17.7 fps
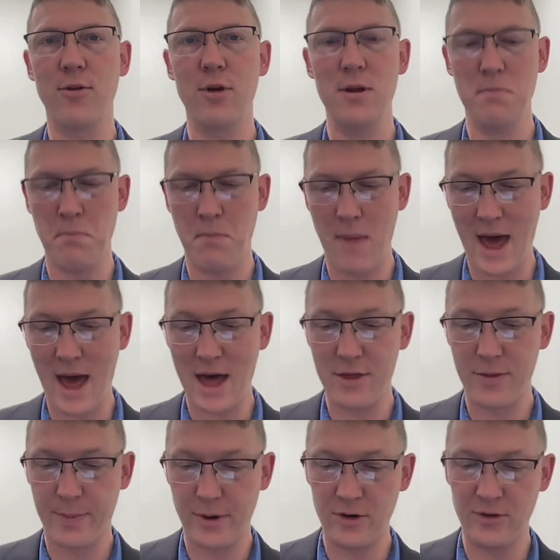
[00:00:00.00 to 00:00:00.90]

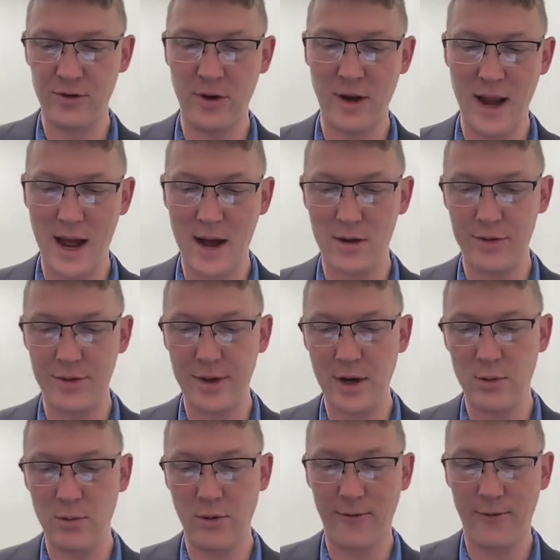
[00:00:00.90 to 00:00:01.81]
math person out
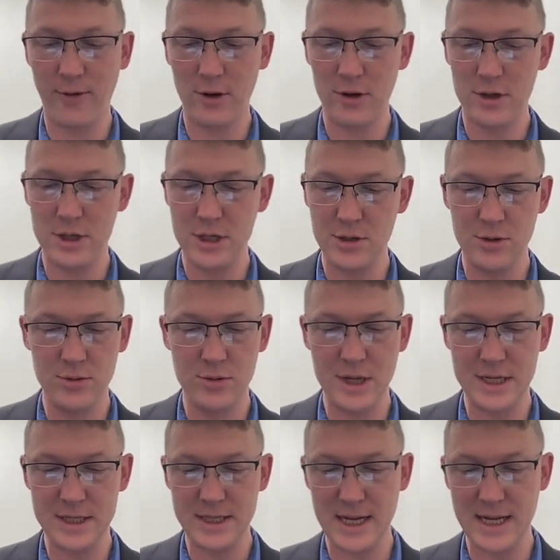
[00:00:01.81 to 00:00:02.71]
there refer to
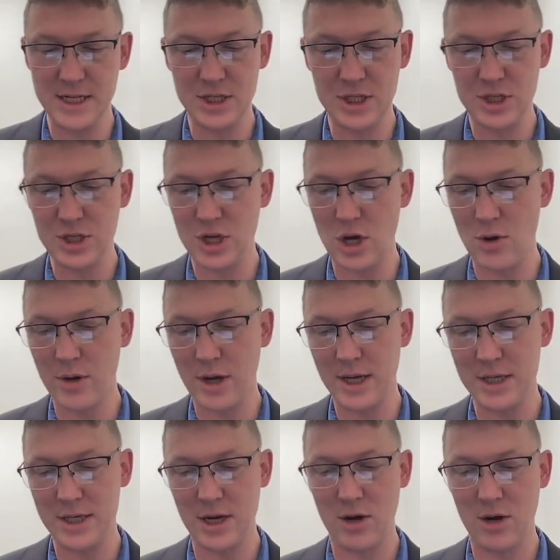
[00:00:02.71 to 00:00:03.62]
this as
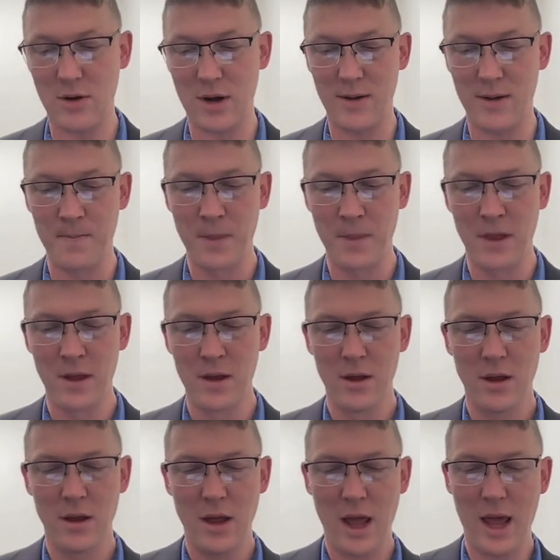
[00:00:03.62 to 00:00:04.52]
SOHCAHTOA.
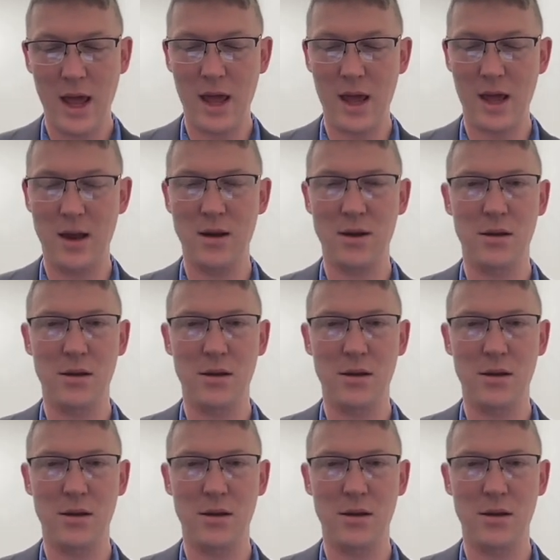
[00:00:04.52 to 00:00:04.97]
And